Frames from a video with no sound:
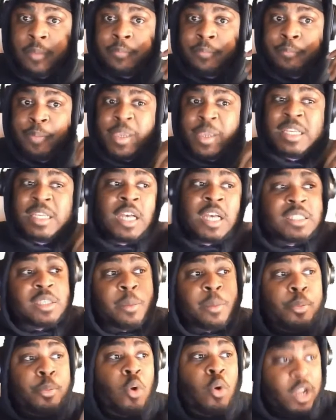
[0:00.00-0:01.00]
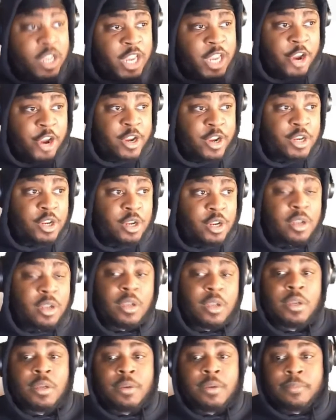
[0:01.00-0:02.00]
be a support character.
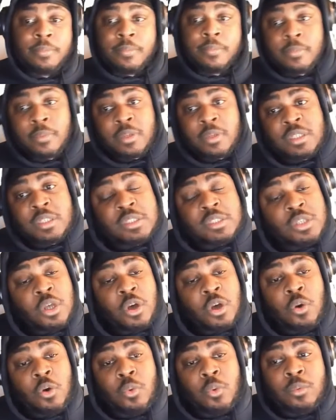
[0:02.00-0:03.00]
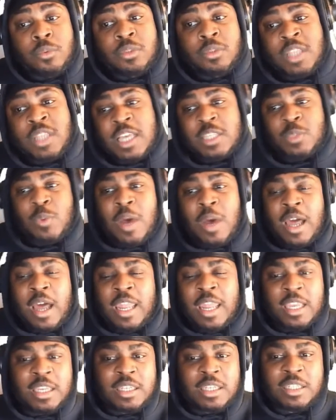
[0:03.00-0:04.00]
So that's why,
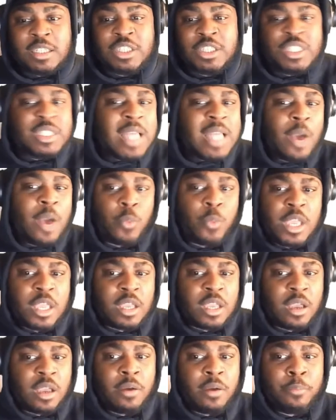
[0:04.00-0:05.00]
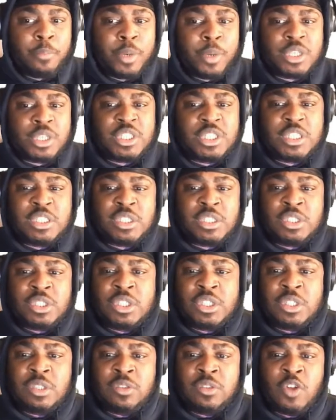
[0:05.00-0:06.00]
like, she's not weak, but
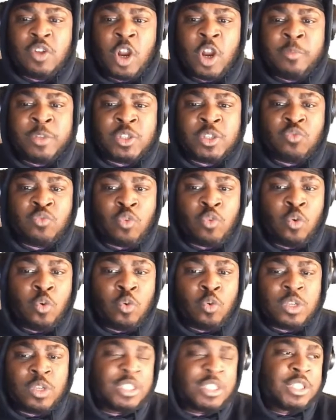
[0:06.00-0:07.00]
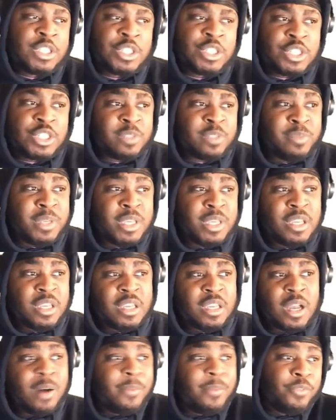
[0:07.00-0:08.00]
Hermit's role is to just be
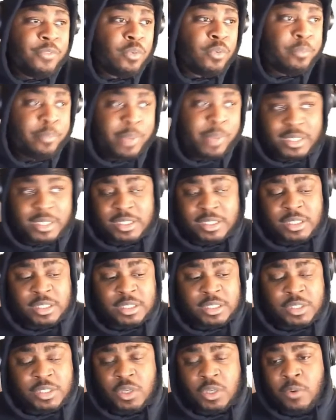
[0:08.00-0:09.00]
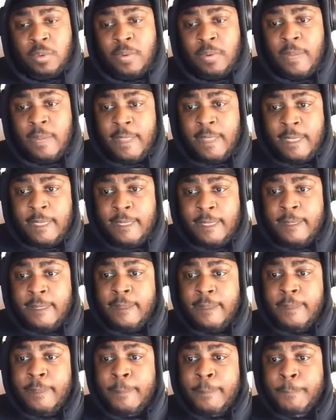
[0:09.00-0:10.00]
helpful, basically. So
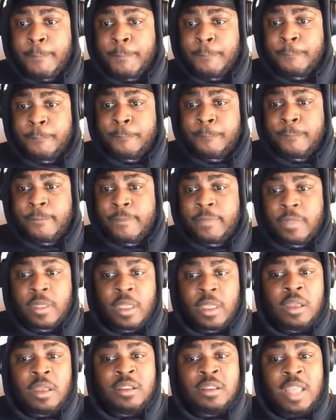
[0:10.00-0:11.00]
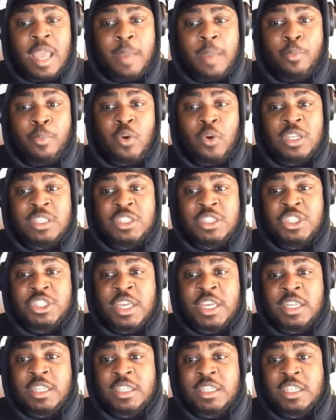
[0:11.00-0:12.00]
that boy
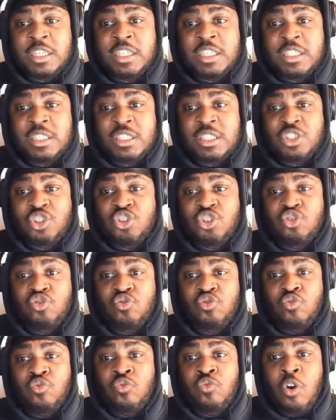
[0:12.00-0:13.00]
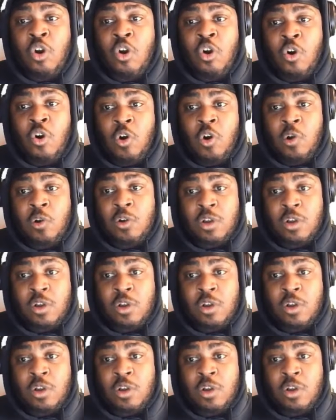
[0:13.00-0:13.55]
Jin is strong.